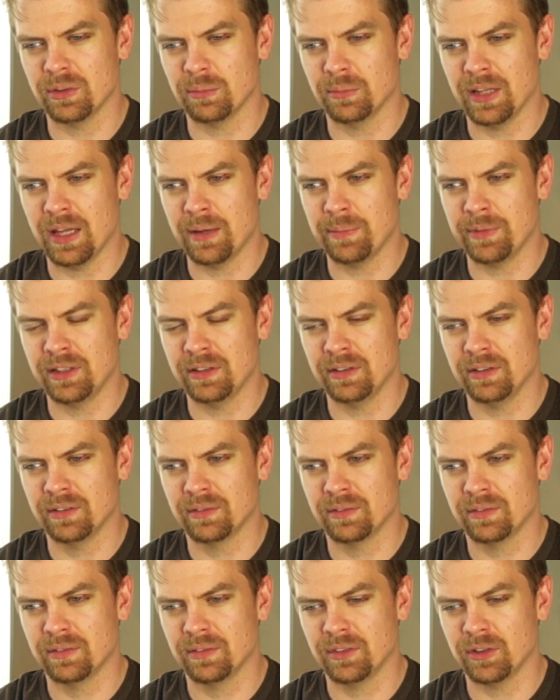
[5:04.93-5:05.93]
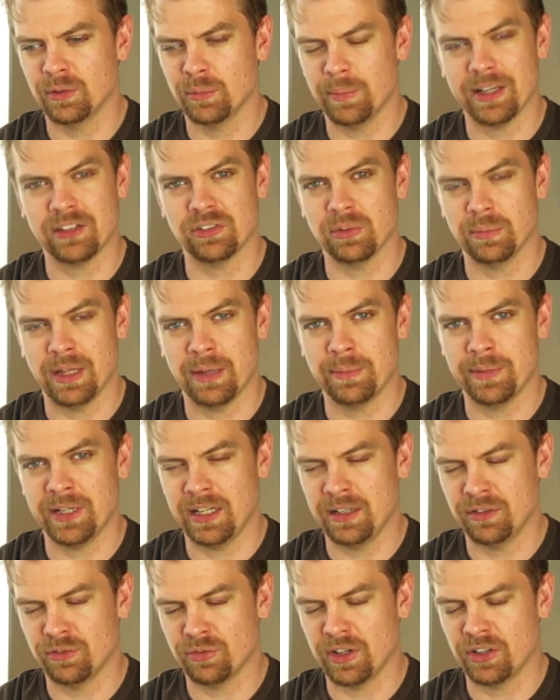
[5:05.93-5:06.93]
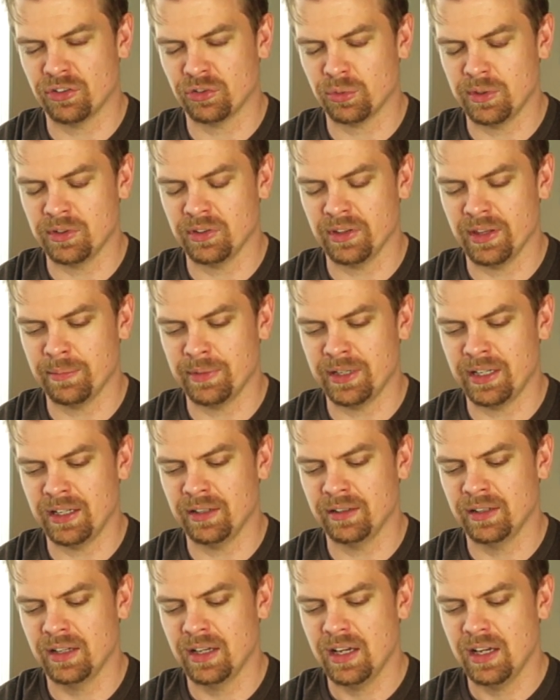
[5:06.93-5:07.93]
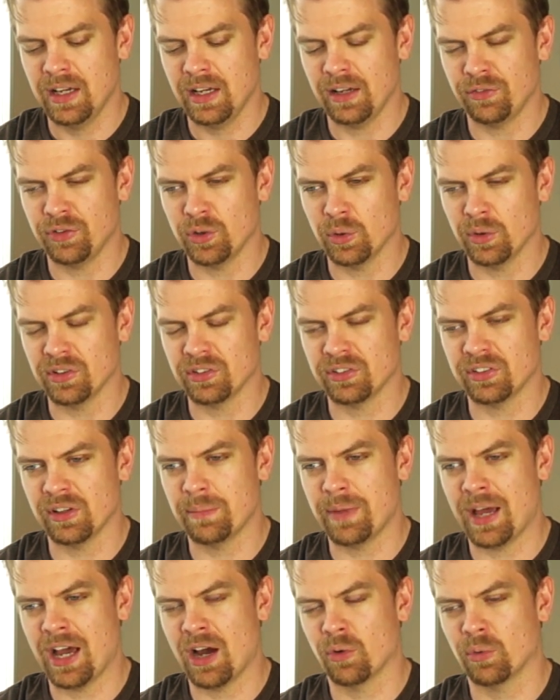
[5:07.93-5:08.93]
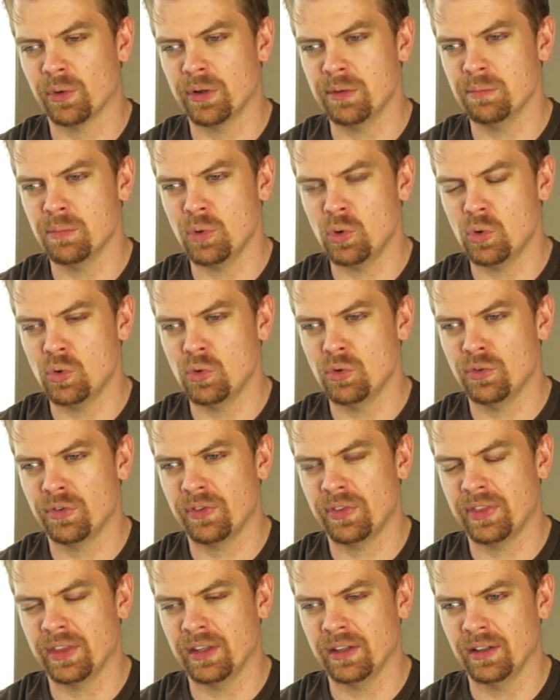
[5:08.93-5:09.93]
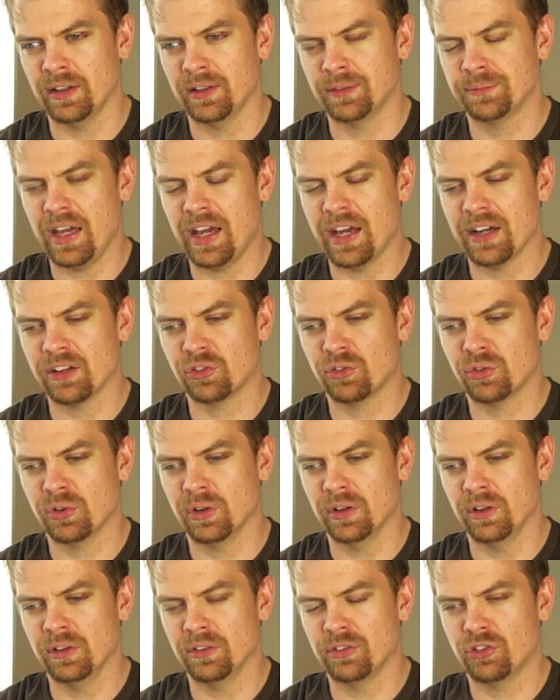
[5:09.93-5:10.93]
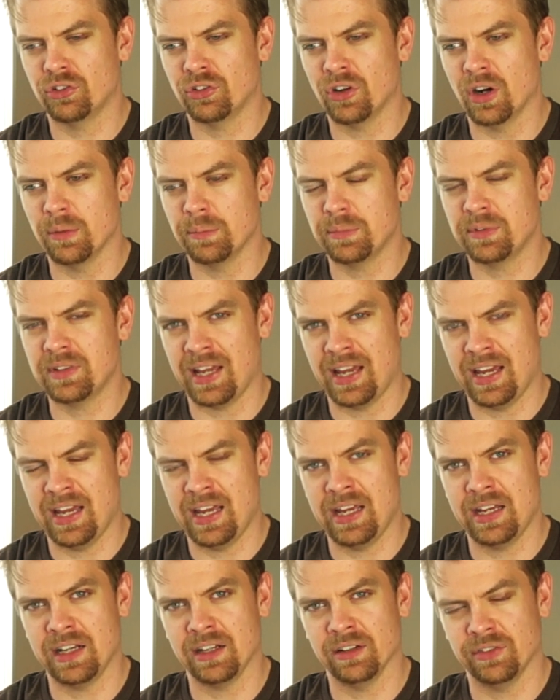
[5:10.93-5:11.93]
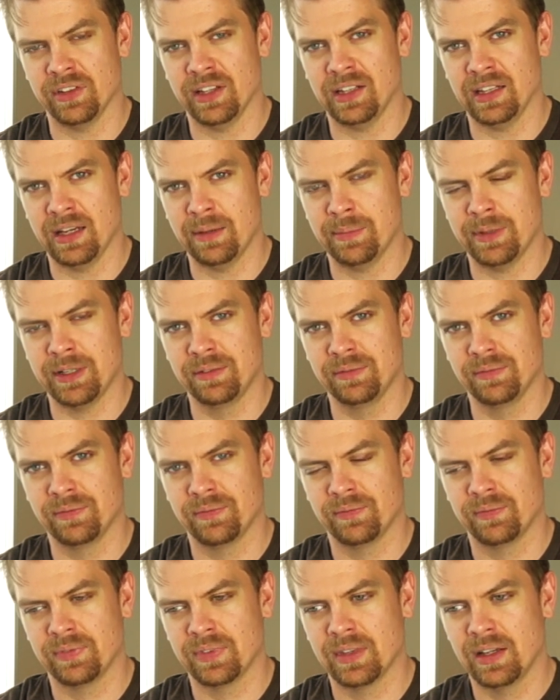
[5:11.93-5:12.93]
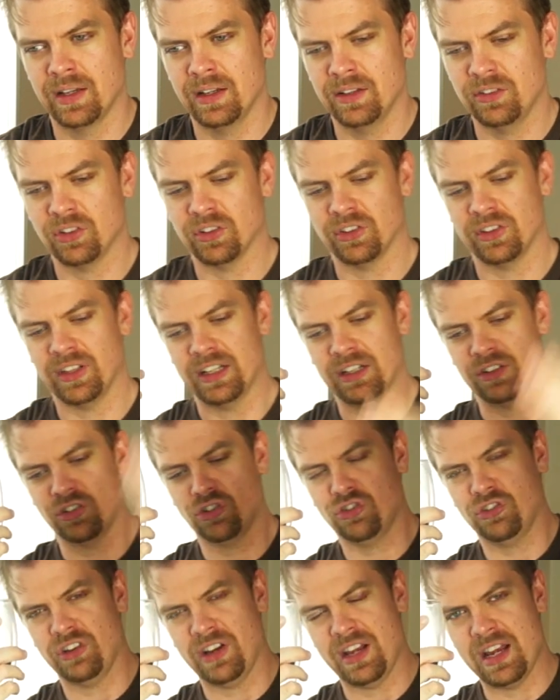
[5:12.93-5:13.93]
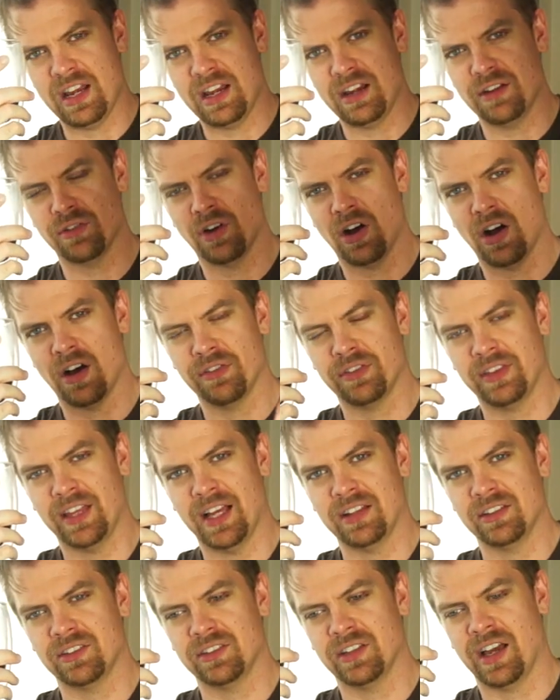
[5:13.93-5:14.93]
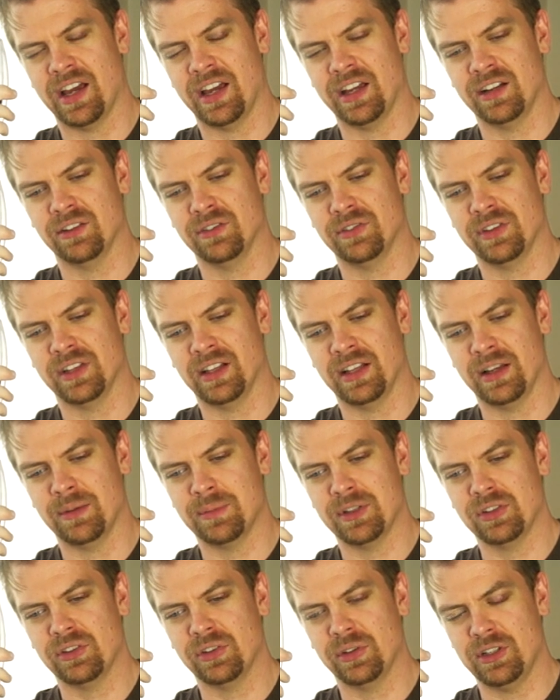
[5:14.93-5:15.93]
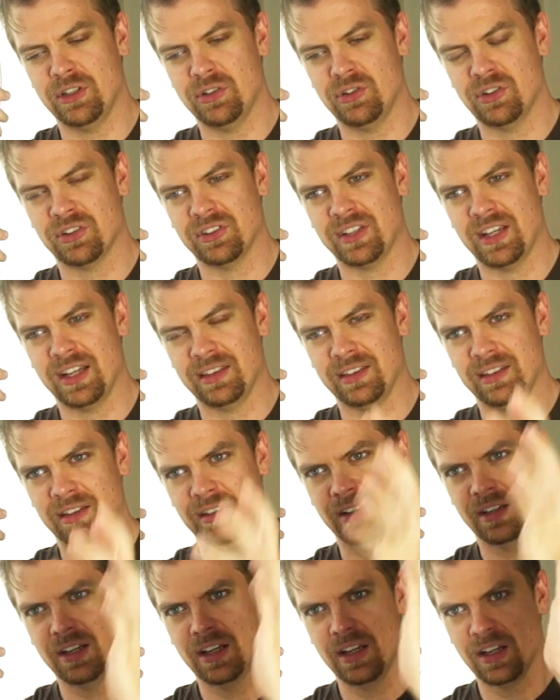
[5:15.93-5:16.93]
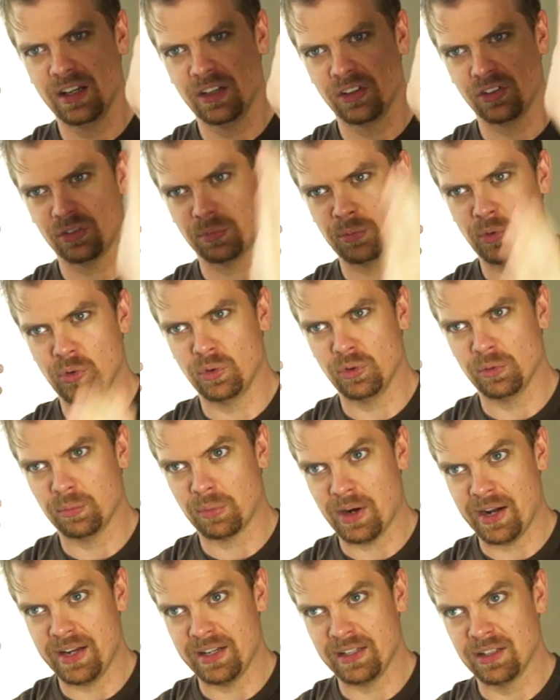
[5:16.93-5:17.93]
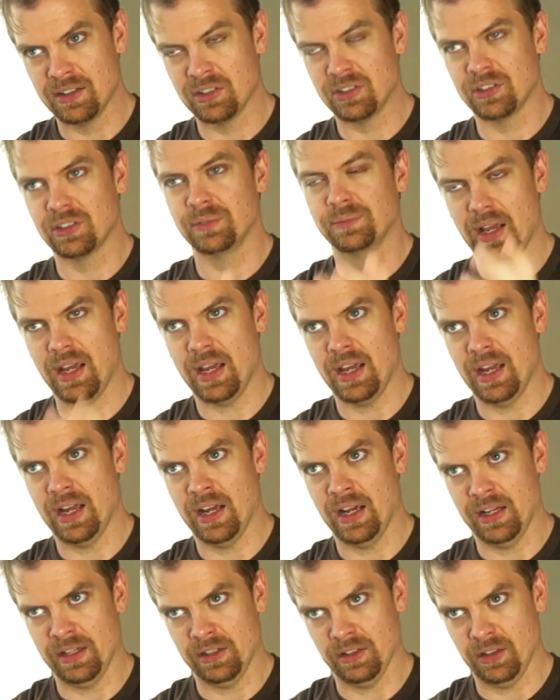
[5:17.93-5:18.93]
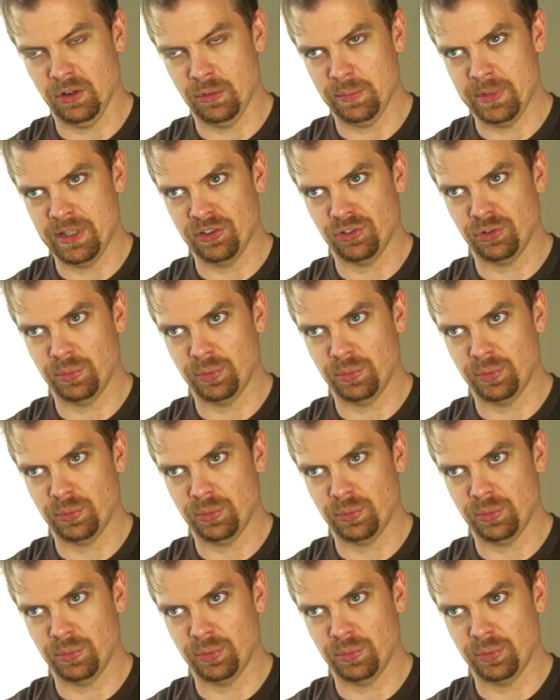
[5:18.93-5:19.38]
some lemon, you make some lemonade, fresh squeezed lemonade, if you were to somehow remove the extra sharp tang of the lemon, just like shave off that side of the lemon so you just get the smooth brightness and a little bit of